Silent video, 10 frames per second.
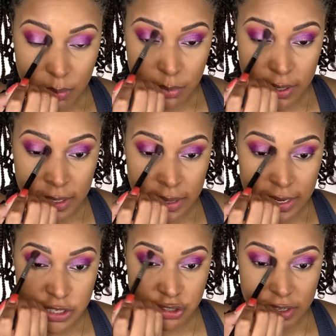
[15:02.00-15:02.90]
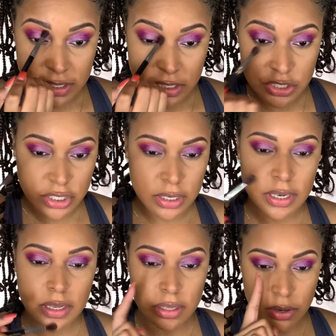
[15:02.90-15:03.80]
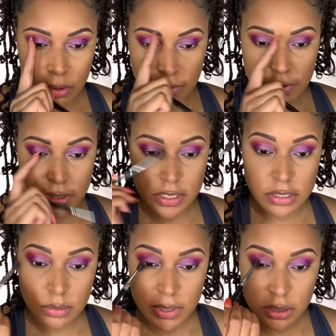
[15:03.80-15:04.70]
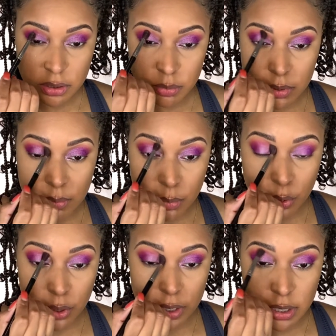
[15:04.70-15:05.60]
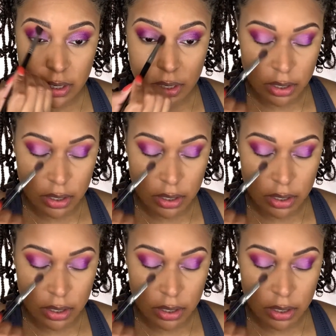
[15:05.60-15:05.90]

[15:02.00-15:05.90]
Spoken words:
bringing that transition color over this way a little bit more.